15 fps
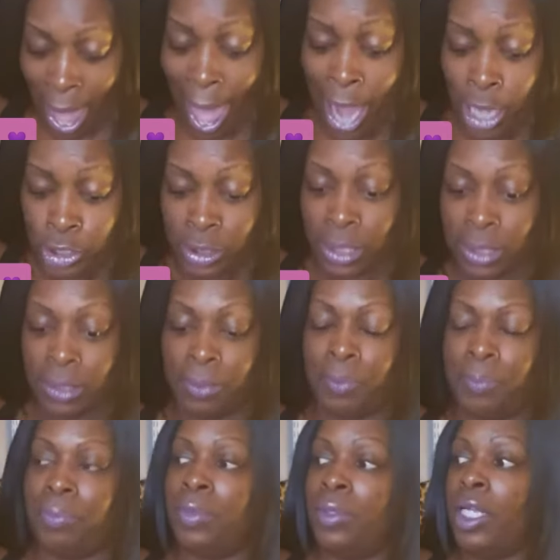actually,
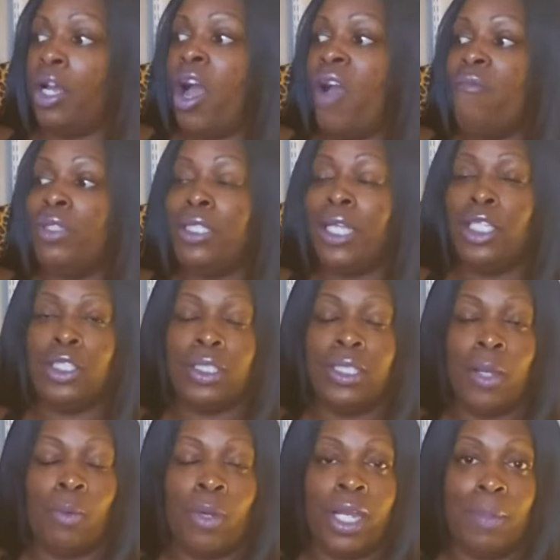the
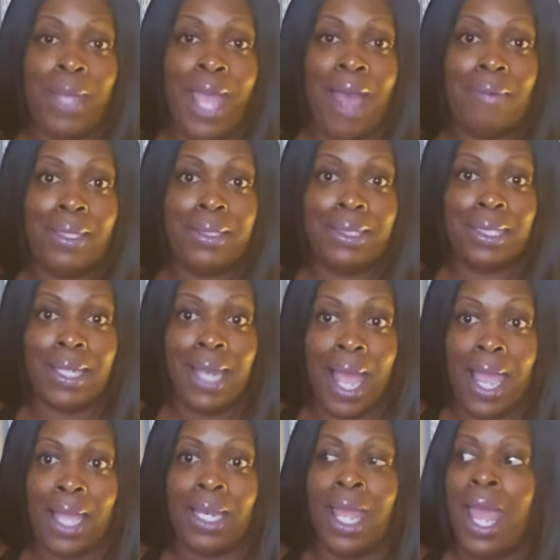conversation that we're going to be having
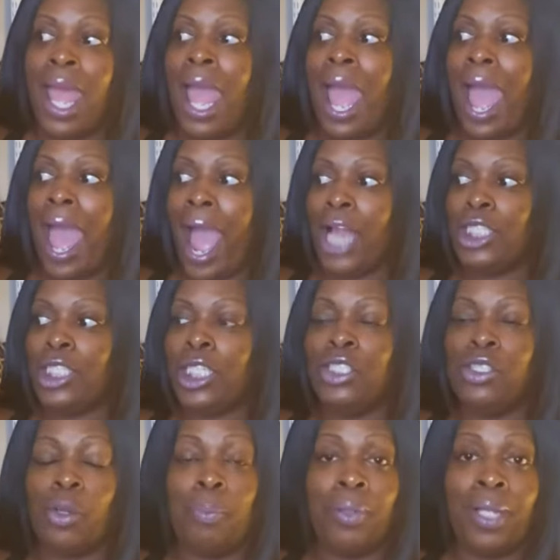tonight
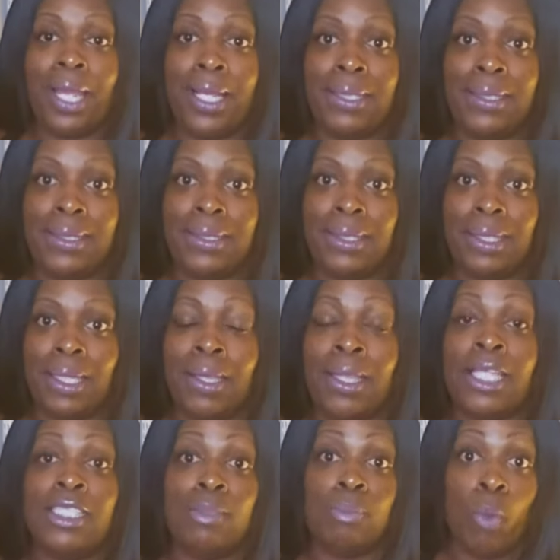actually took place
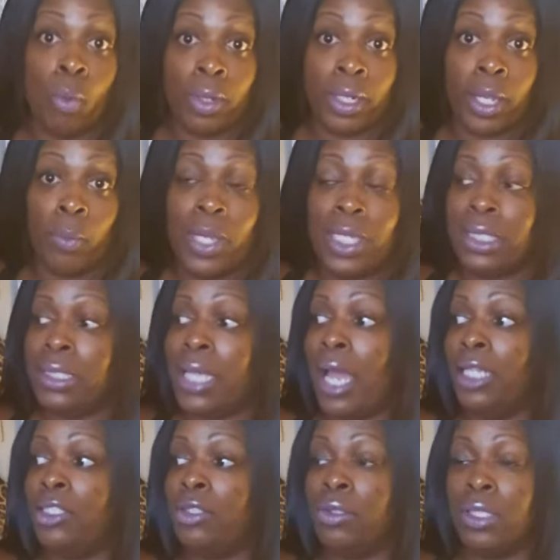this morning. We
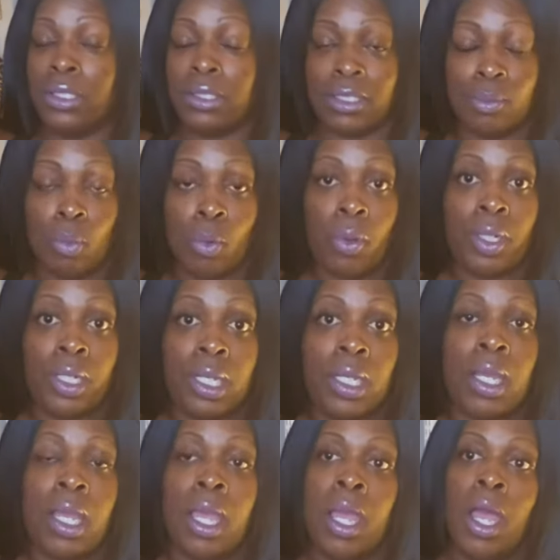decided to do this
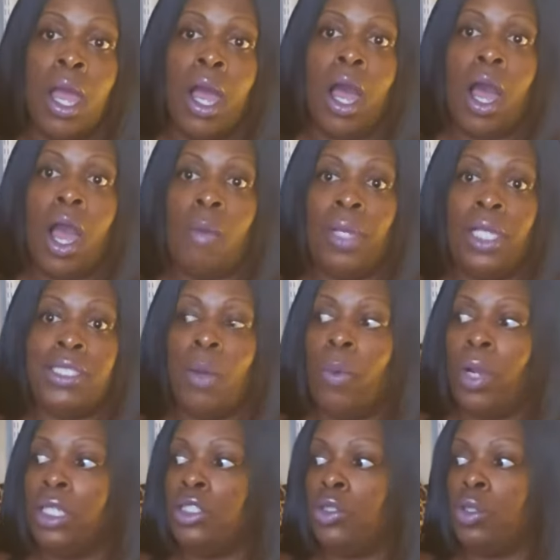morning because I
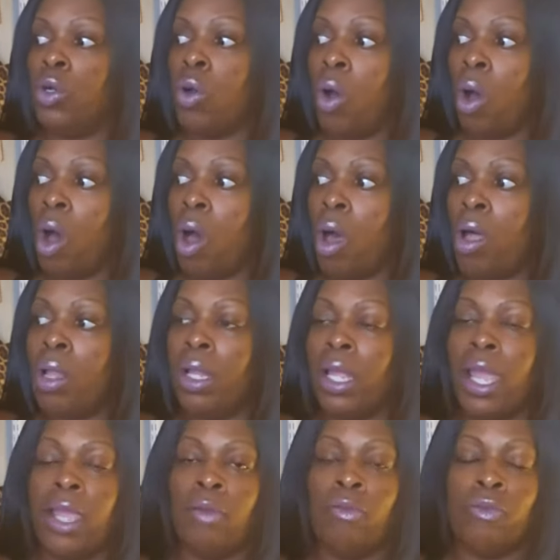wanted to
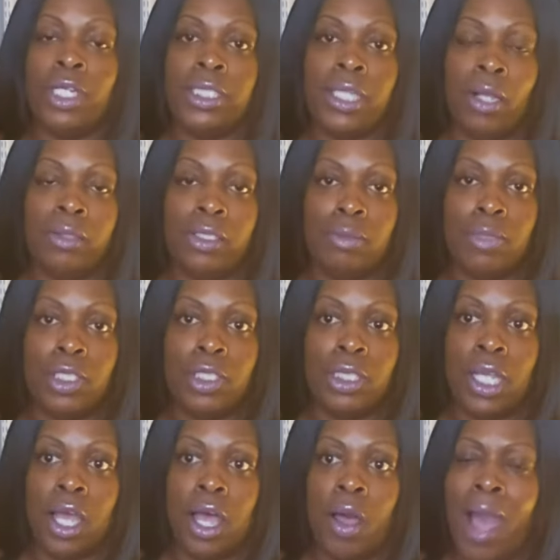call and reach out to
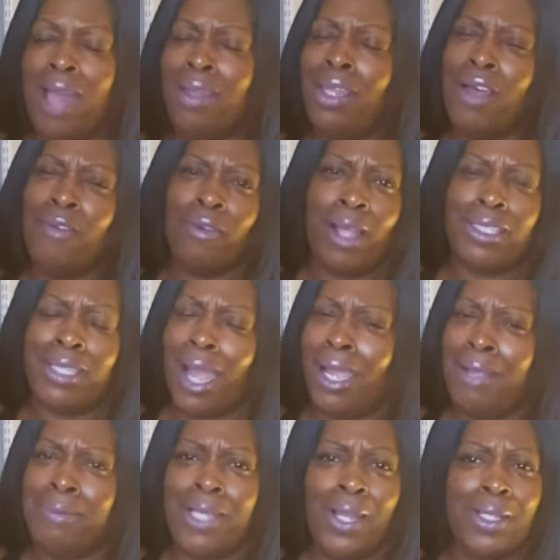Michelle. I love her.
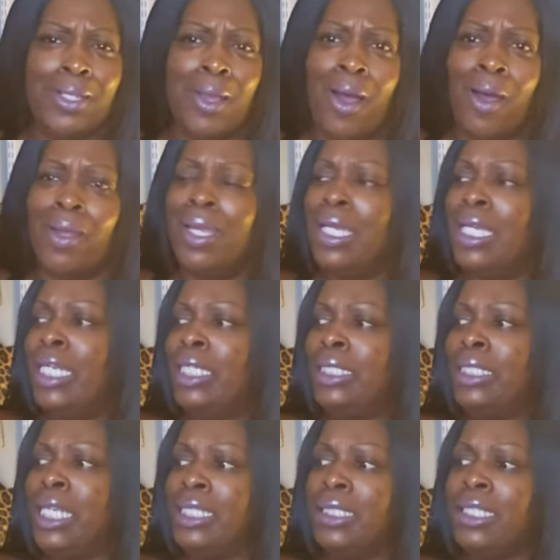I keep telling y'all,
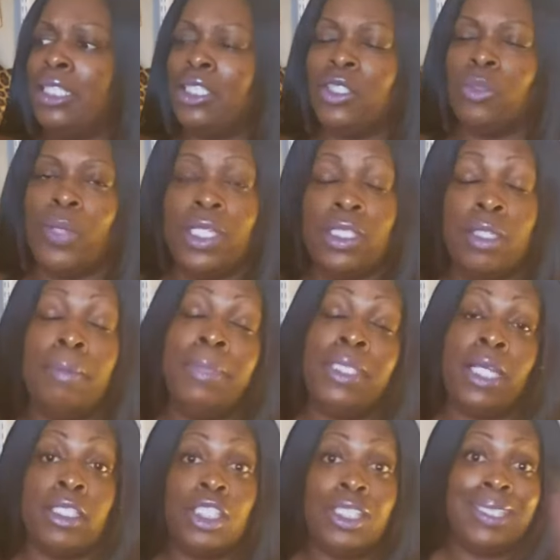she is such a sweet, let
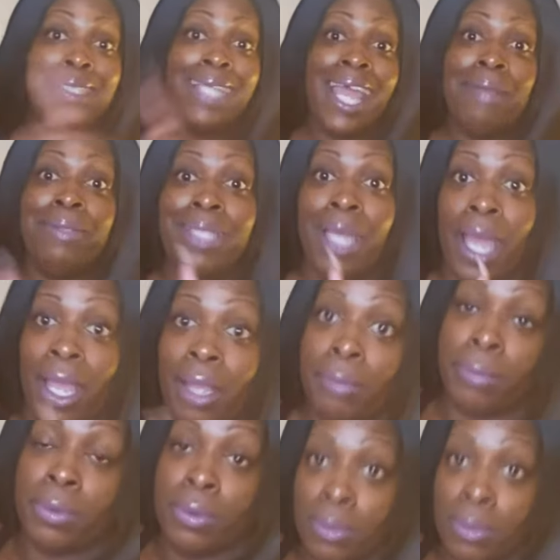me tell you, she's saved.